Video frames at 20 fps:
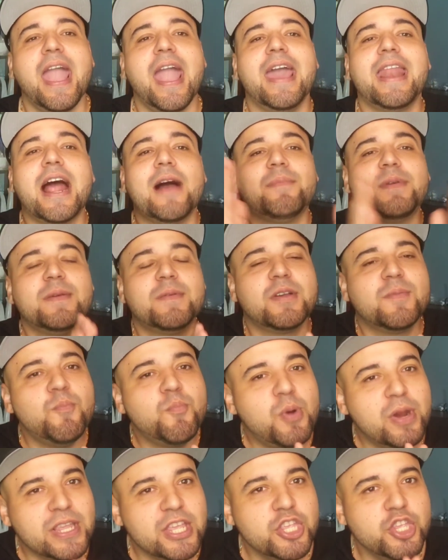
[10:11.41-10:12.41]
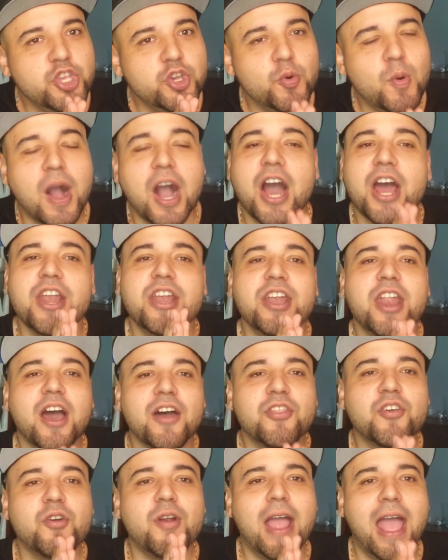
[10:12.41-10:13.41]
And I'll be bringing you
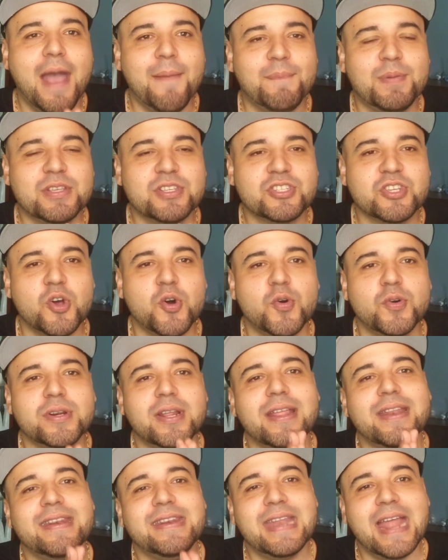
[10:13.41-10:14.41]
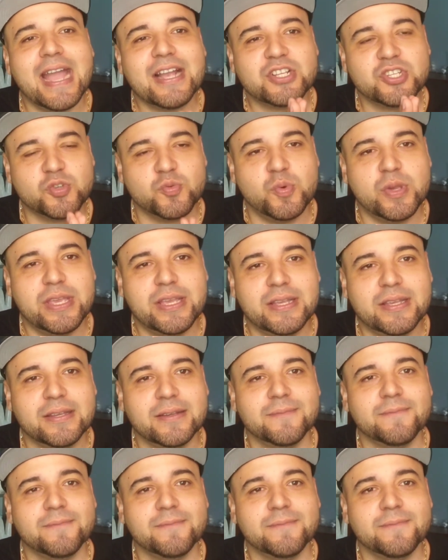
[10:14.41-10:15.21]
another episode next week.